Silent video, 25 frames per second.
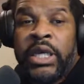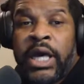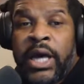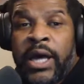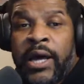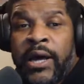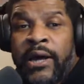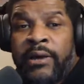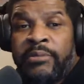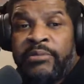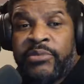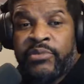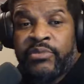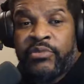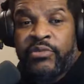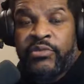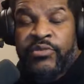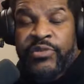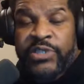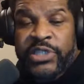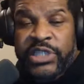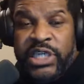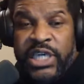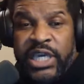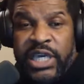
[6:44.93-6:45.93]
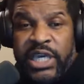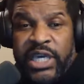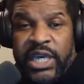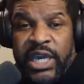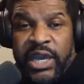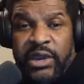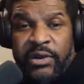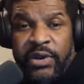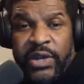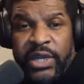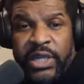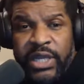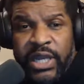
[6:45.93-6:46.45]
the Rufus King
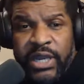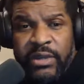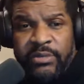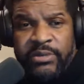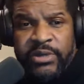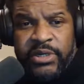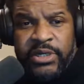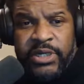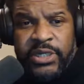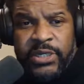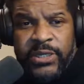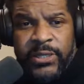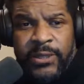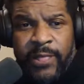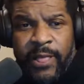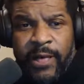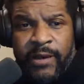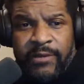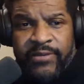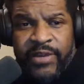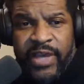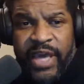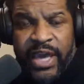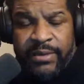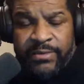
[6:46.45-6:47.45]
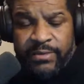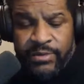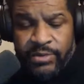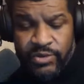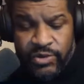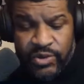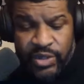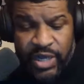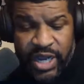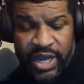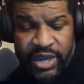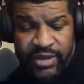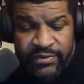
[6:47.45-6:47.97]
area neighborhood off Capitol
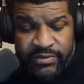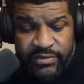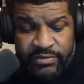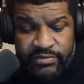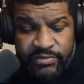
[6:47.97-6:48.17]
Drive,